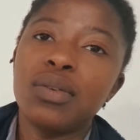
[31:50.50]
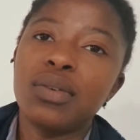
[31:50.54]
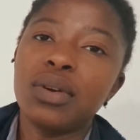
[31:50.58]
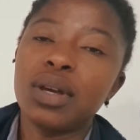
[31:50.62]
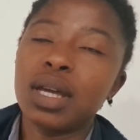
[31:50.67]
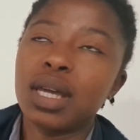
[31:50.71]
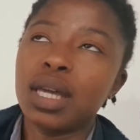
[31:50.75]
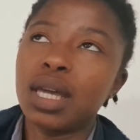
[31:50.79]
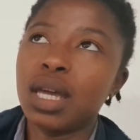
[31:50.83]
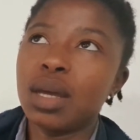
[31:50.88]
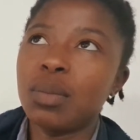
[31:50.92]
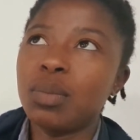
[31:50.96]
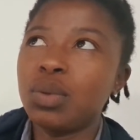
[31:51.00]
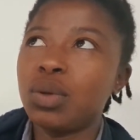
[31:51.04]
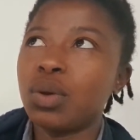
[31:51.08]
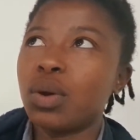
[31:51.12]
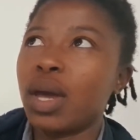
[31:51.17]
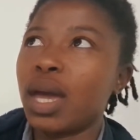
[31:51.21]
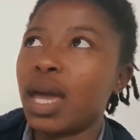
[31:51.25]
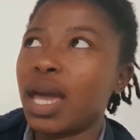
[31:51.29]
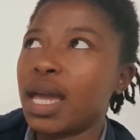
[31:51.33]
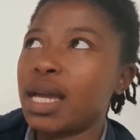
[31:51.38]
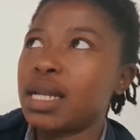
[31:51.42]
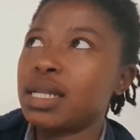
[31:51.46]
keep your
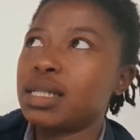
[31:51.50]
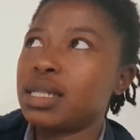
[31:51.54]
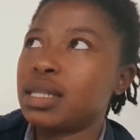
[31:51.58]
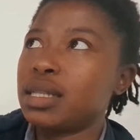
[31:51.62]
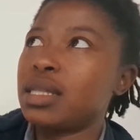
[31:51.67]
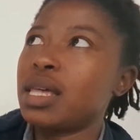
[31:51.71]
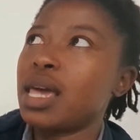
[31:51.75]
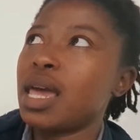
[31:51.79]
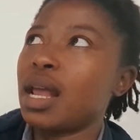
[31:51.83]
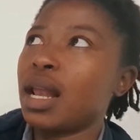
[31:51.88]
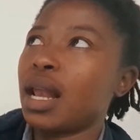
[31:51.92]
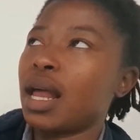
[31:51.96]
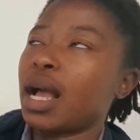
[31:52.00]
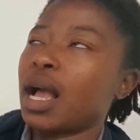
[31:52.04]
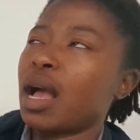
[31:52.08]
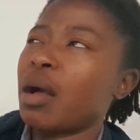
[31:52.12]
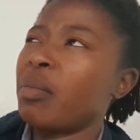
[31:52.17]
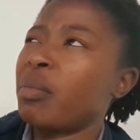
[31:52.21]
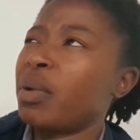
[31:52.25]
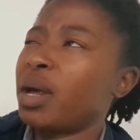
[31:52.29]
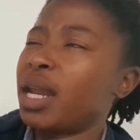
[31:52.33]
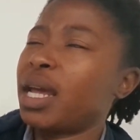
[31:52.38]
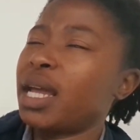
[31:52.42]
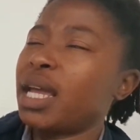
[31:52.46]
head there like,
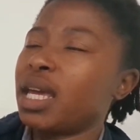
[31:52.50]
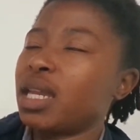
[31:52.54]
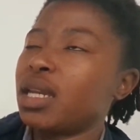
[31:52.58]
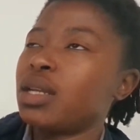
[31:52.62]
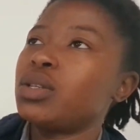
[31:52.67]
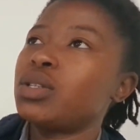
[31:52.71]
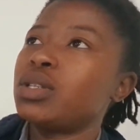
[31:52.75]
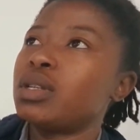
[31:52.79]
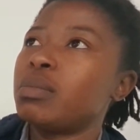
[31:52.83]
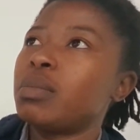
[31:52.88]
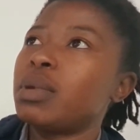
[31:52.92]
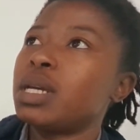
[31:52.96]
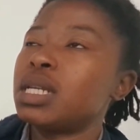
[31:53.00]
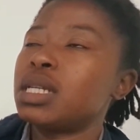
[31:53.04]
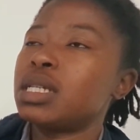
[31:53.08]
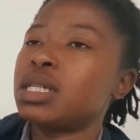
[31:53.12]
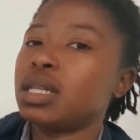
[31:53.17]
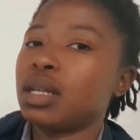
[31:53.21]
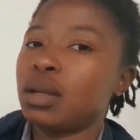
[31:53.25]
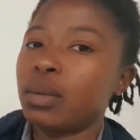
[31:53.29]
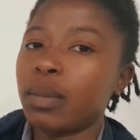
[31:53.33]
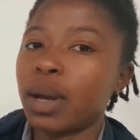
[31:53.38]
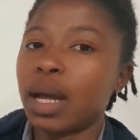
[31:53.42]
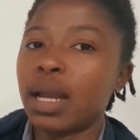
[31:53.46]
I'm gonna get into
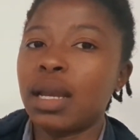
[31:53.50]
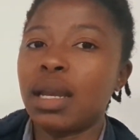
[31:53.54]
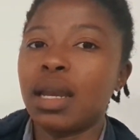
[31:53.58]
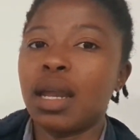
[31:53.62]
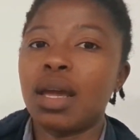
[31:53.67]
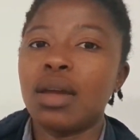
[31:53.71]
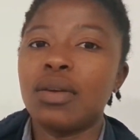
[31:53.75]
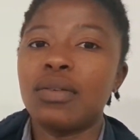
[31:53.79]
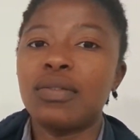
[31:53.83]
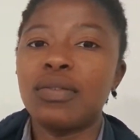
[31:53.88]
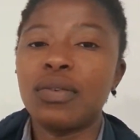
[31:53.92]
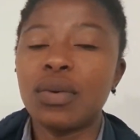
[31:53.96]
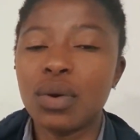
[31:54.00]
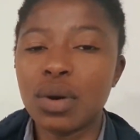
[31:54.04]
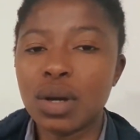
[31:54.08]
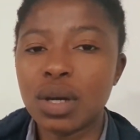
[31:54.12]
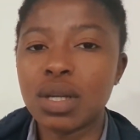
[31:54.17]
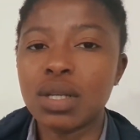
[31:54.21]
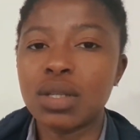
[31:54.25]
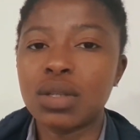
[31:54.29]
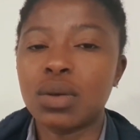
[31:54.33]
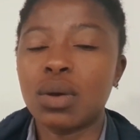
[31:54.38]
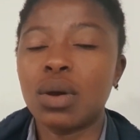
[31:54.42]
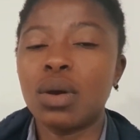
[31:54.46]
medicine one day.
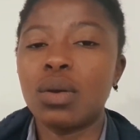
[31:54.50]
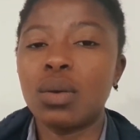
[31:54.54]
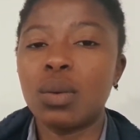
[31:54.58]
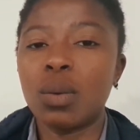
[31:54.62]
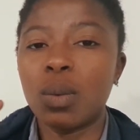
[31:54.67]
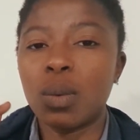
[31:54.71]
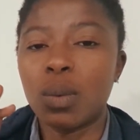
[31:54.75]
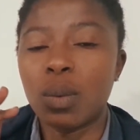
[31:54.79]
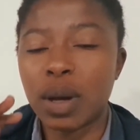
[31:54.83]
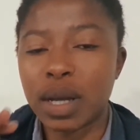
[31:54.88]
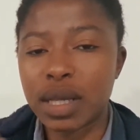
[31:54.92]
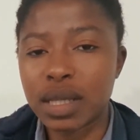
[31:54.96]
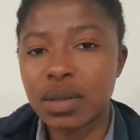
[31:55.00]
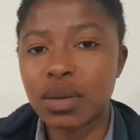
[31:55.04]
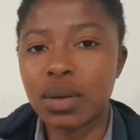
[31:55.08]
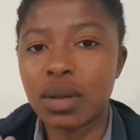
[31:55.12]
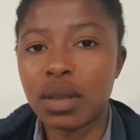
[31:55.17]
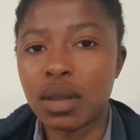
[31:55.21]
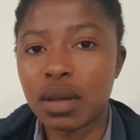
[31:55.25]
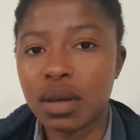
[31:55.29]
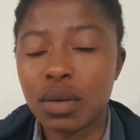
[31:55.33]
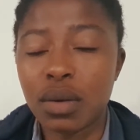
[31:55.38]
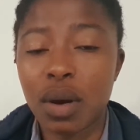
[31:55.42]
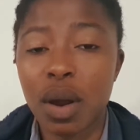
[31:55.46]
Focus on what's on
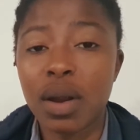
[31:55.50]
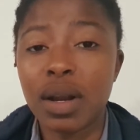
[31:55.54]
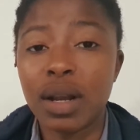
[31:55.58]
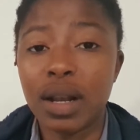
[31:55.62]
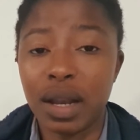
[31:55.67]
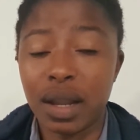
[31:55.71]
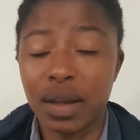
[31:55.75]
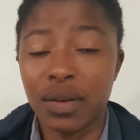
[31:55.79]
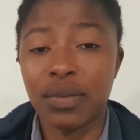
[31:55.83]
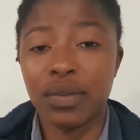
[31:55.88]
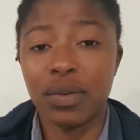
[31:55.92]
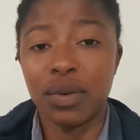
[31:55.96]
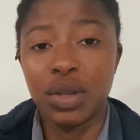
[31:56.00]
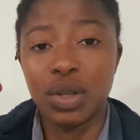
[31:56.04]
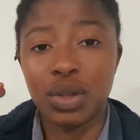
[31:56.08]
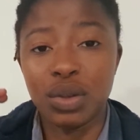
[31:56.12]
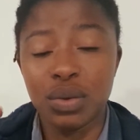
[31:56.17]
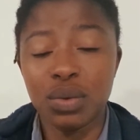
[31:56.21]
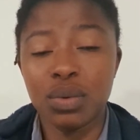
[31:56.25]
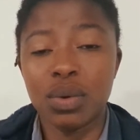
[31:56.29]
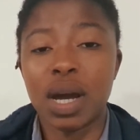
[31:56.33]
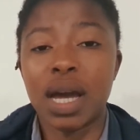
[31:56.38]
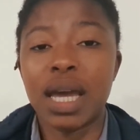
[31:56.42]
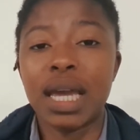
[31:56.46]
the ground level.
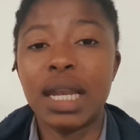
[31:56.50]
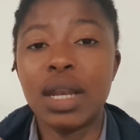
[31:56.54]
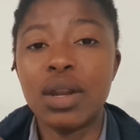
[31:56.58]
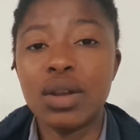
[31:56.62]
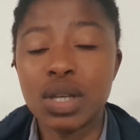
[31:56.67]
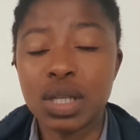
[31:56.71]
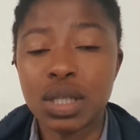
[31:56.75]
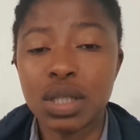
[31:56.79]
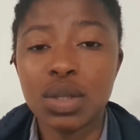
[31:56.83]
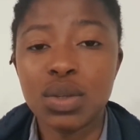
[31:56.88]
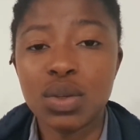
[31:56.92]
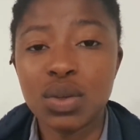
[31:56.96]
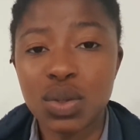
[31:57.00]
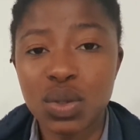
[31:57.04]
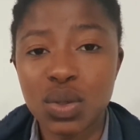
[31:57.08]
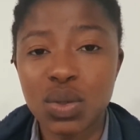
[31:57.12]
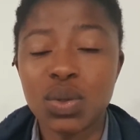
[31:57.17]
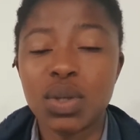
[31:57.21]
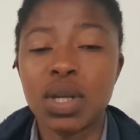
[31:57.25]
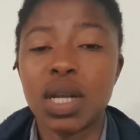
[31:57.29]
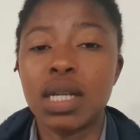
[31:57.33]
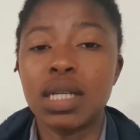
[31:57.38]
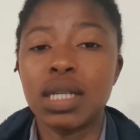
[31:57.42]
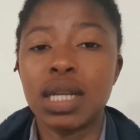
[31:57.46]
You are a nursing
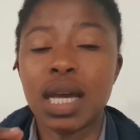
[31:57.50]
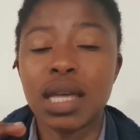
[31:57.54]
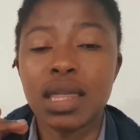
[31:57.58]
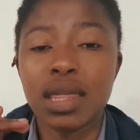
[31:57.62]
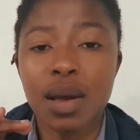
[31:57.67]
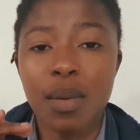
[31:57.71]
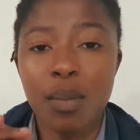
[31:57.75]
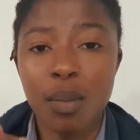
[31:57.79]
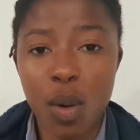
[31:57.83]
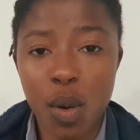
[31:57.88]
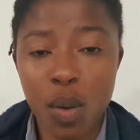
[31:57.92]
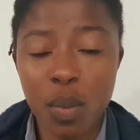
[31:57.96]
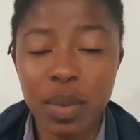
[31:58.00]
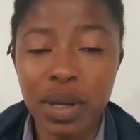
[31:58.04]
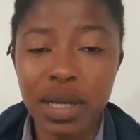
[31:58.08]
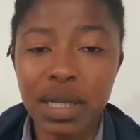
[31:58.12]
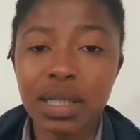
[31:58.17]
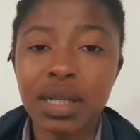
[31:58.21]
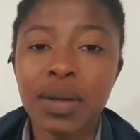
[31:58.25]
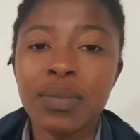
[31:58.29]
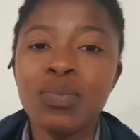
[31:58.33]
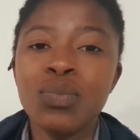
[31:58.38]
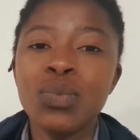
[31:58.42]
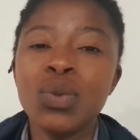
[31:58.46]
student at the
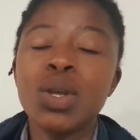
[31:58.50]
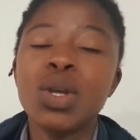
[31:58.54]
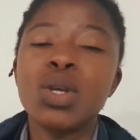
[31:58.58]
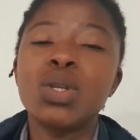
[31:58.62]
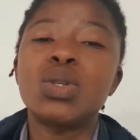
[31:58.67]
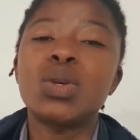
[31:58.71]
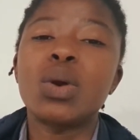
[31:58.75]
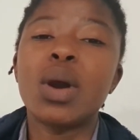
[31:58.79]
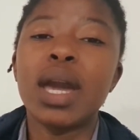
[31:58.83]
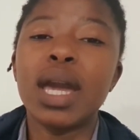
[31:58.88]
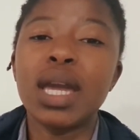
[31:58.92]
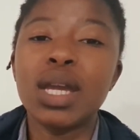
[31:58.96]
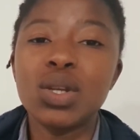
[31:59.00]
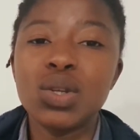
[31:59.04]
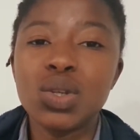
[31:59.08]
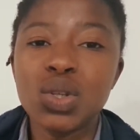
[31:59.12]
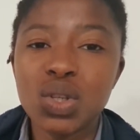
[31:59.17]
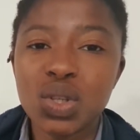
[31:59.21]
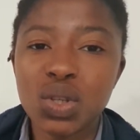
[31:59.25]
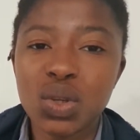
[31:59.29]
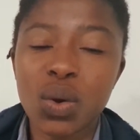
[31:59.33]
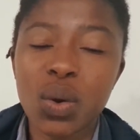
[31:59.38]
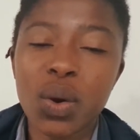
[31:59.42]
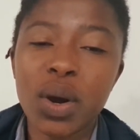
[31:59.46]
moment, so
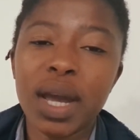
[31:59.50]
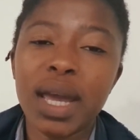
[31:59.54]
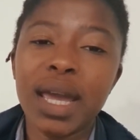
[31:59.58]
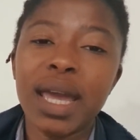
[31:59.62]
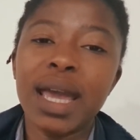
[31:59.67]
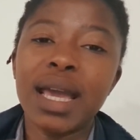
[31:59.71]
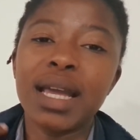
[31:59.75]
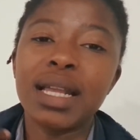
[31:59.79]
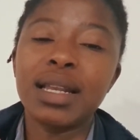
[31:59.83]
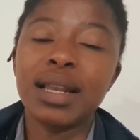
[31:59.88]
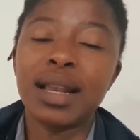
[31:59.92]
enjoy and